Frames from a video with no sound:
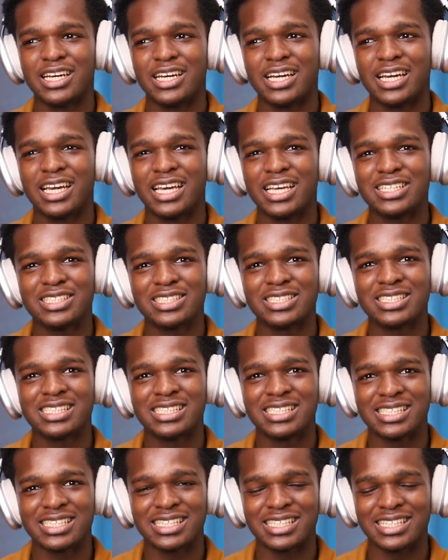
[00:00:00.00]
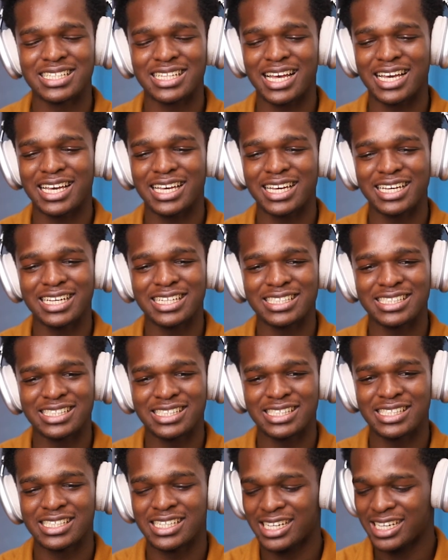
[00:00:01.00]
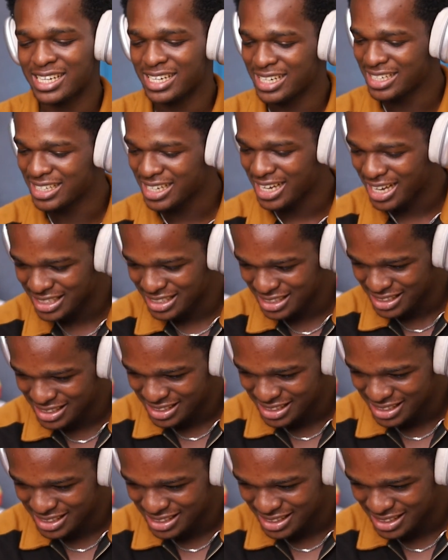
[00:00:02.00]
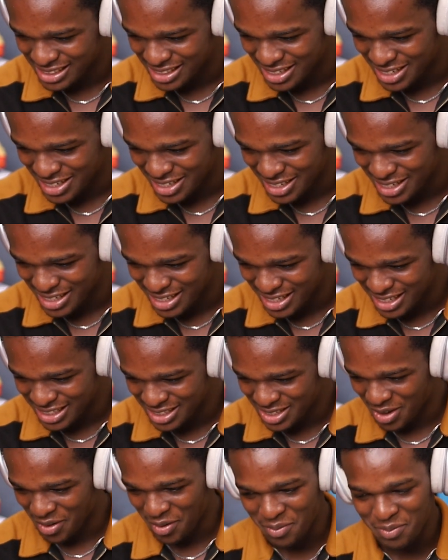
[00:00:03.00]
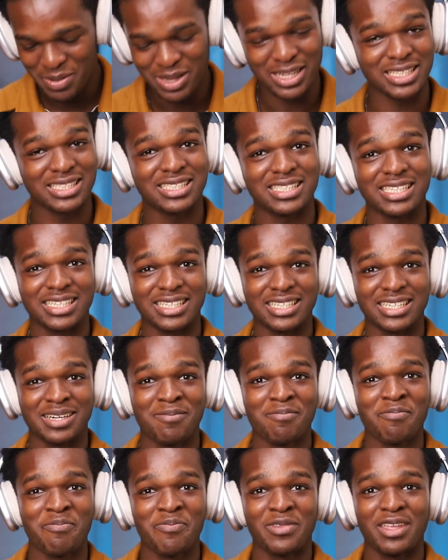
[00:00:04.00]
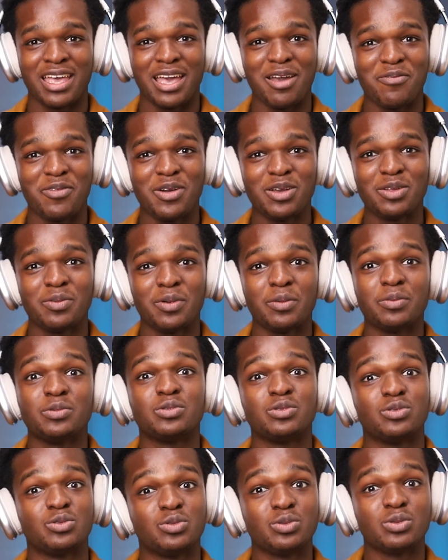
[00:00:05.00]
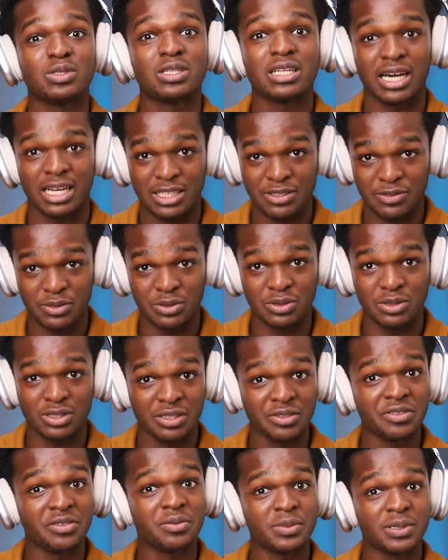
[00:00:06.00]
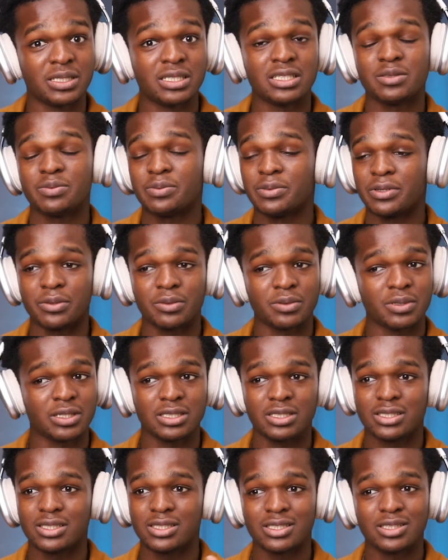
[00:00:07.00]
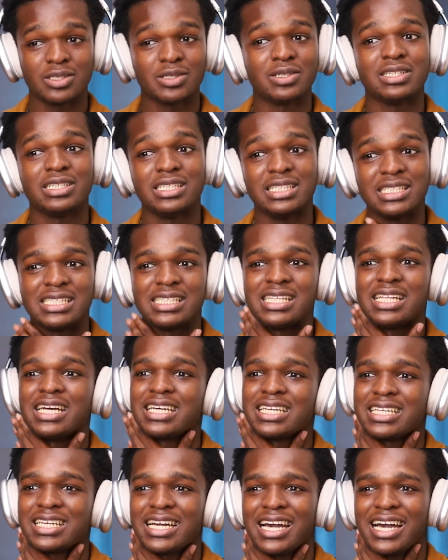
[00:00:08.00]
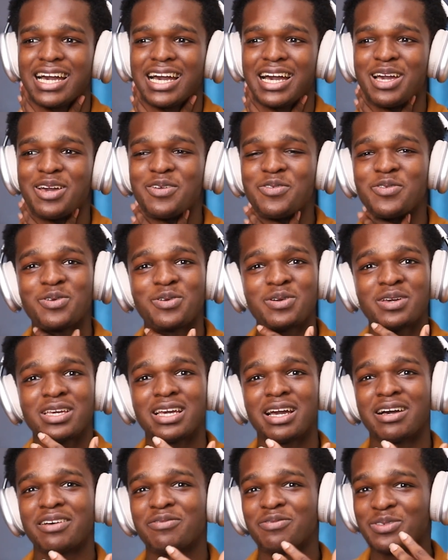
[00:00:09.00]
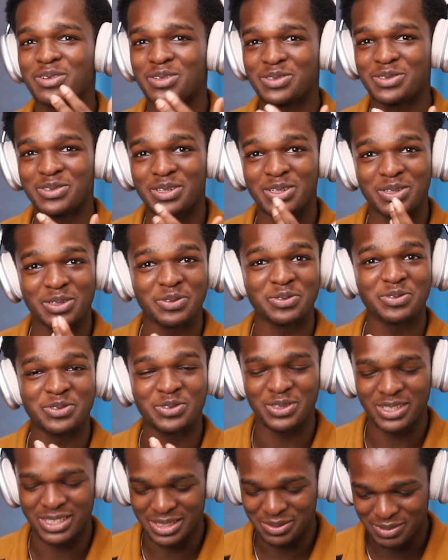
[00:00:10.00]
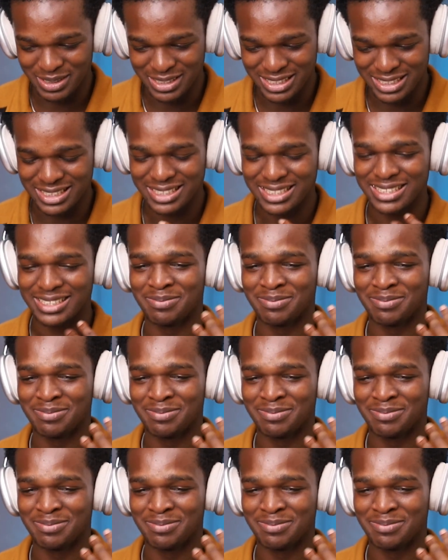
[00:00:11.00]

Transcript: he just sing it like it's, I think it's a 3-minute song. And for you to be able to do that for 3 minutes, bro, it's not easy. Like, I feel he has gone through a lot of training because,